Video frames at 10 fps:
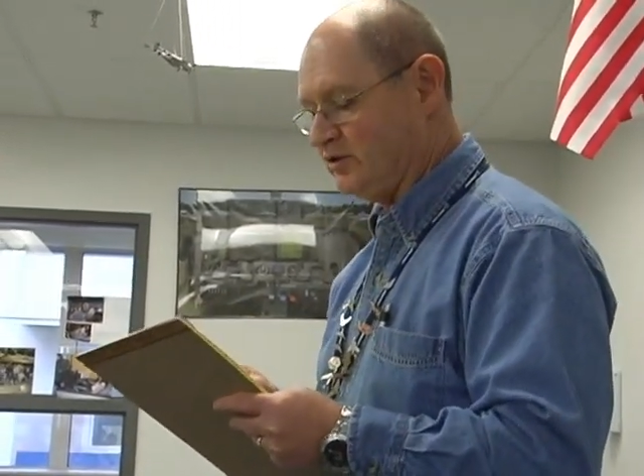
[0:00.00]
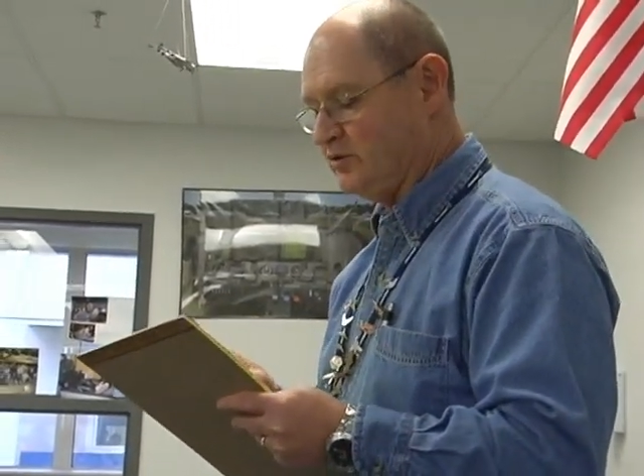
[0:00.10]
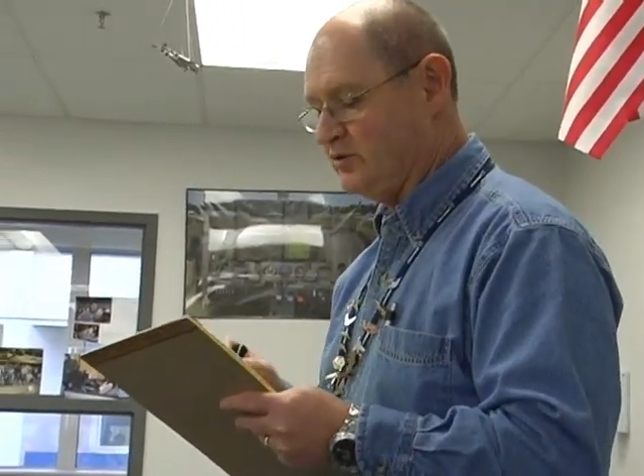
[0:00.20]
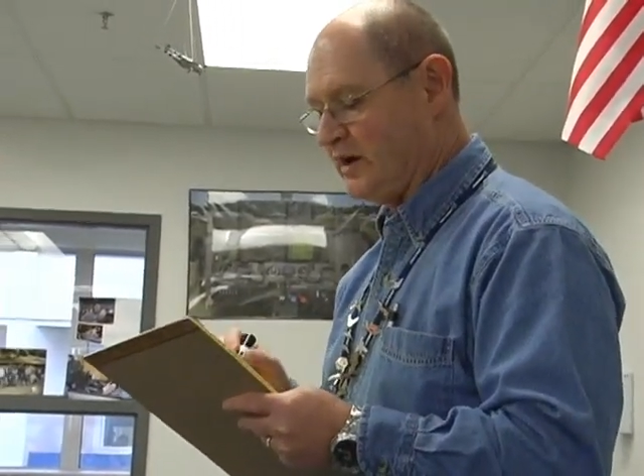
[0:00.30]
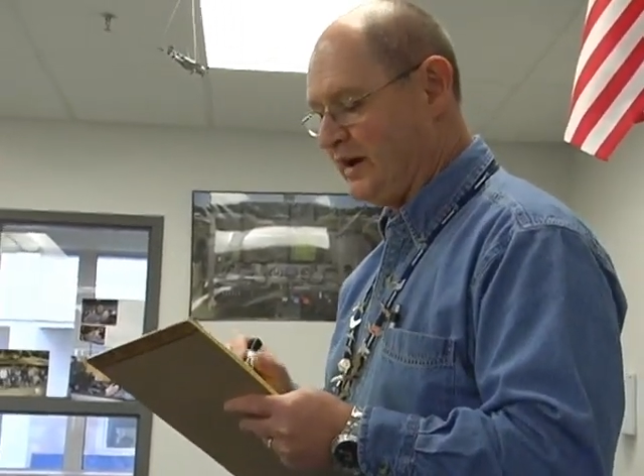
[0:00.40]

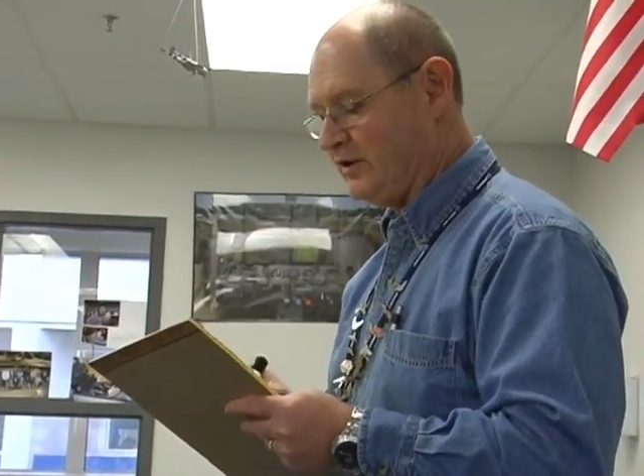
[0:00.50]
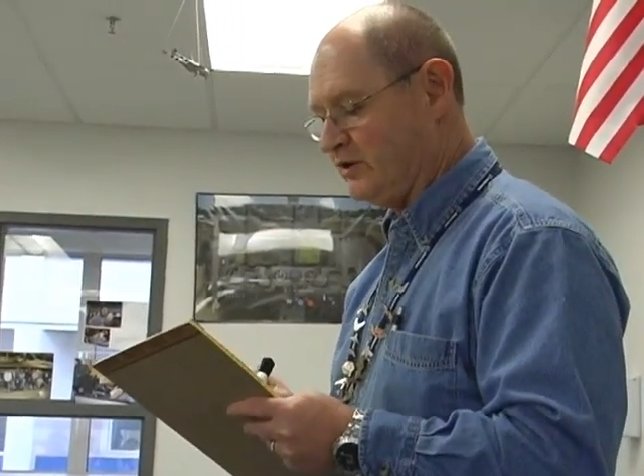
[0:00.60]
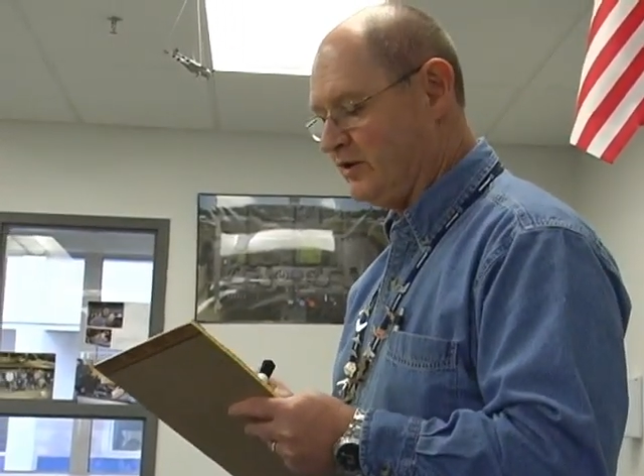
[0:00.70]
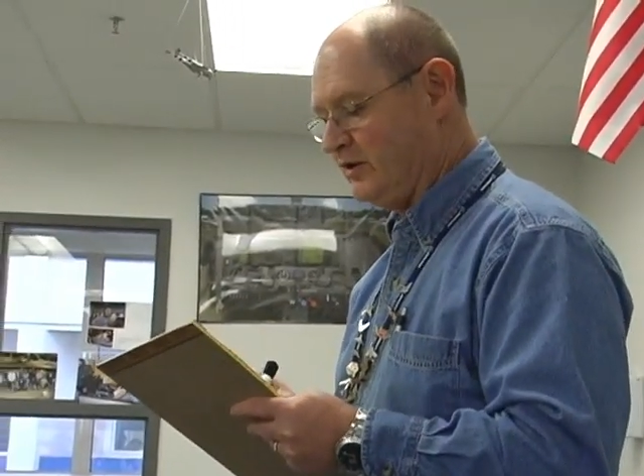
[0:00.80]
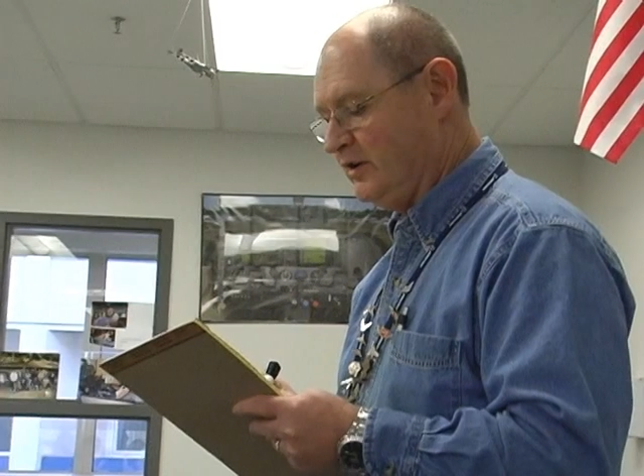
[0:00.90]
2
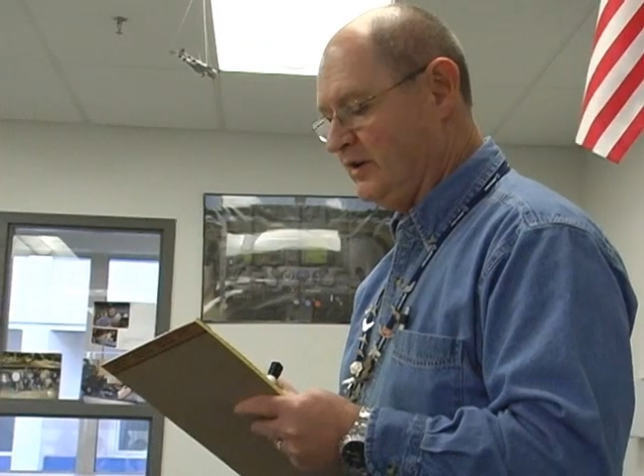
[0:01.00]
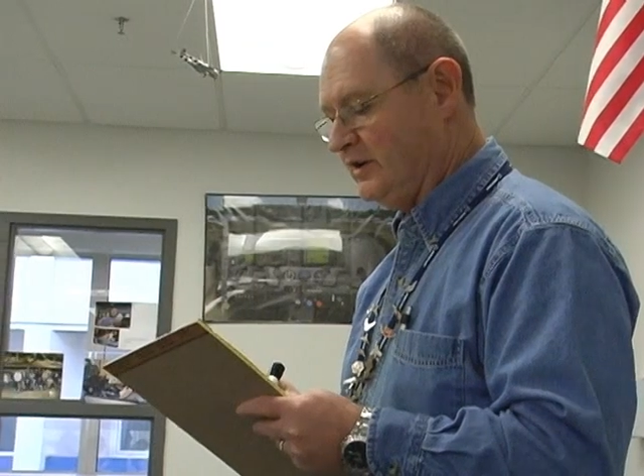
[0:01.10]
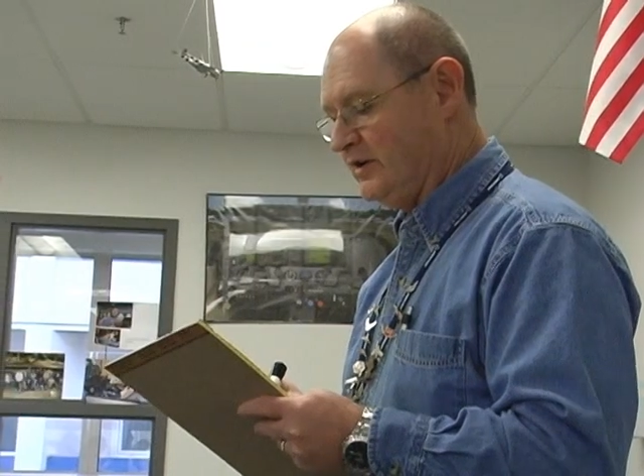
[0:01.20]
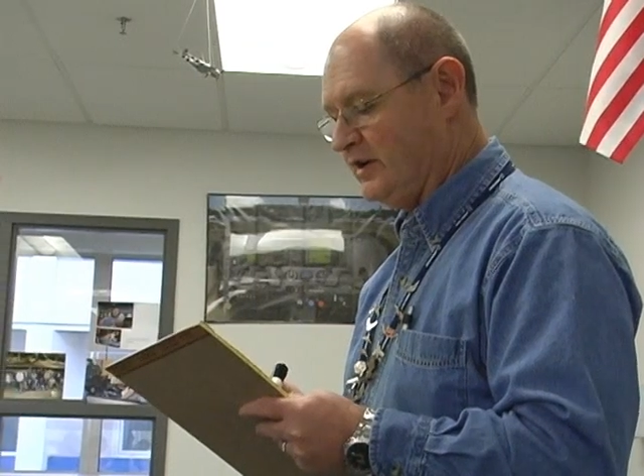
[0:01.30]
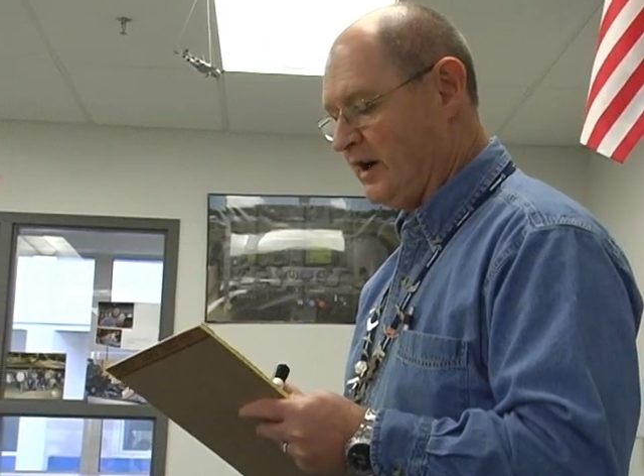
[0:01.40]
niner,
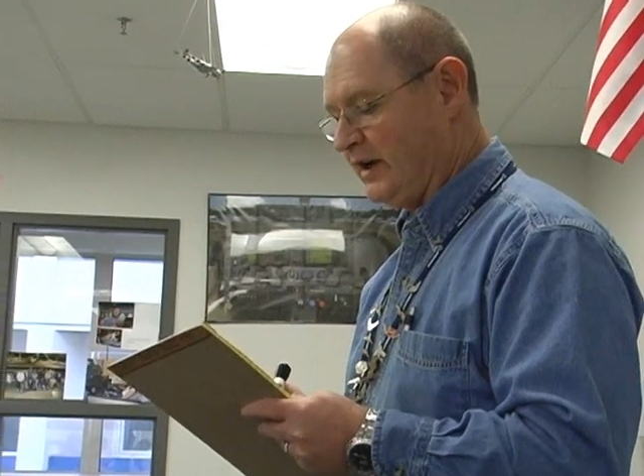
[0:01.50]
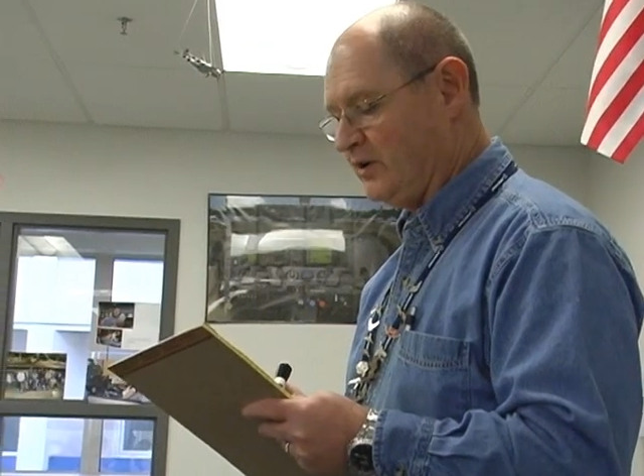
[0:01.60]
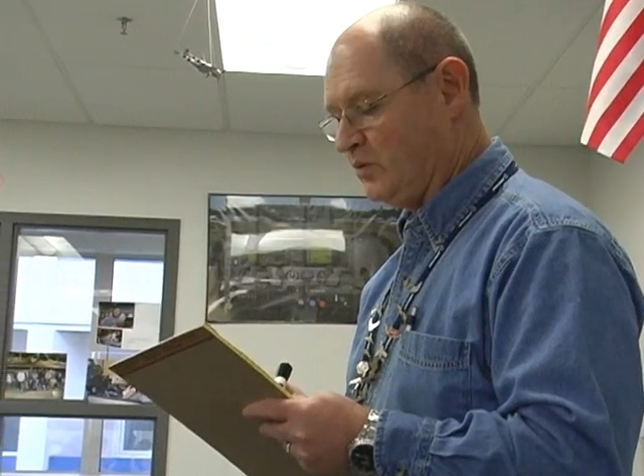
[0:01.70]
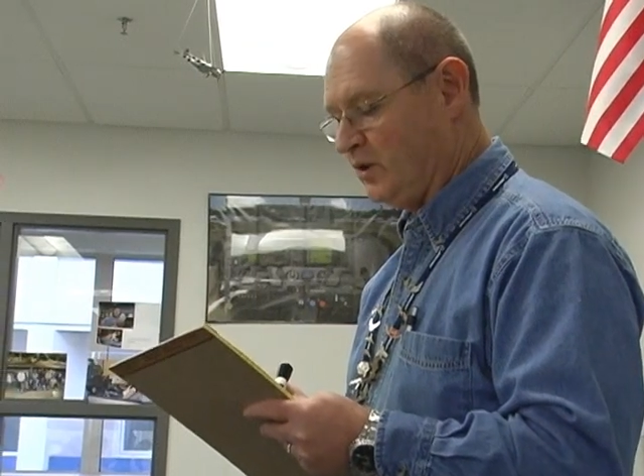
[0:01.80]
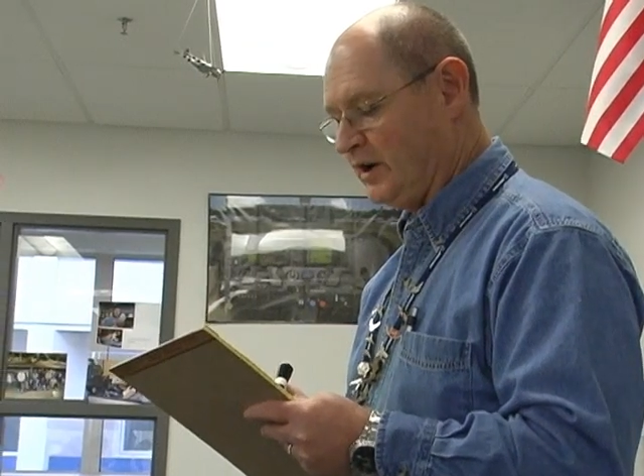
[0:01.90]

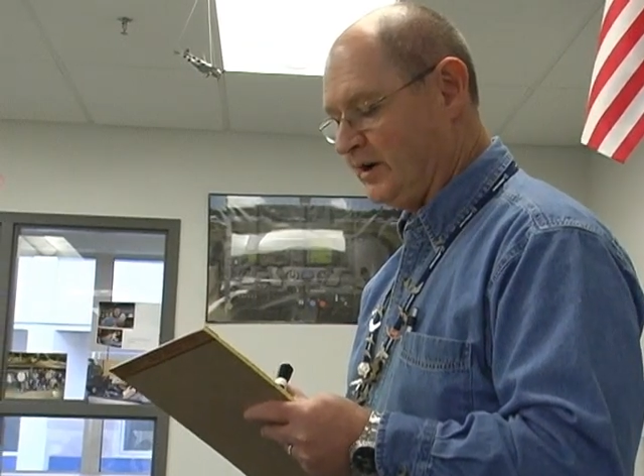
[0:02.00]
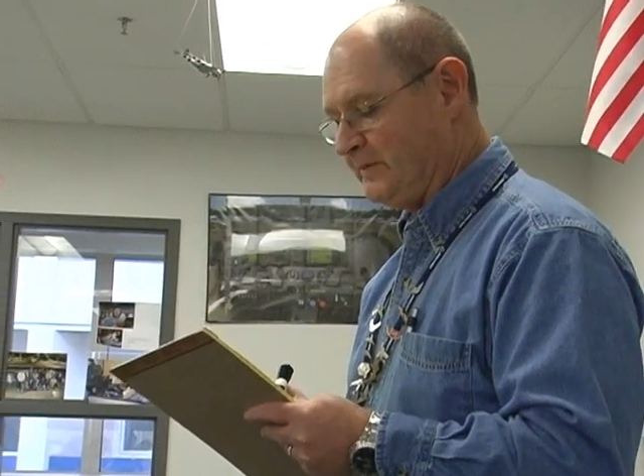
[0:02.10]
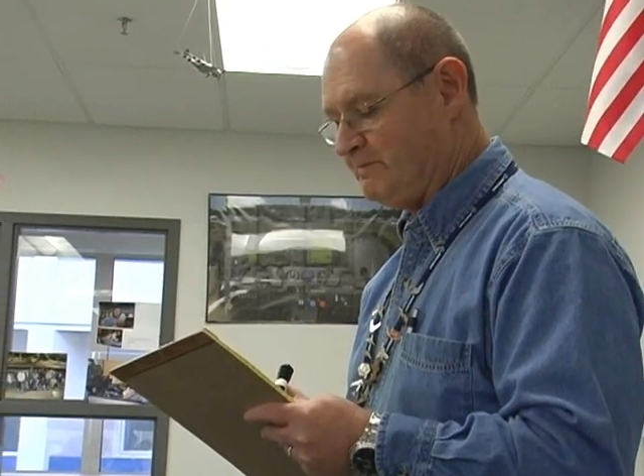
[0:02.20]
niner 1.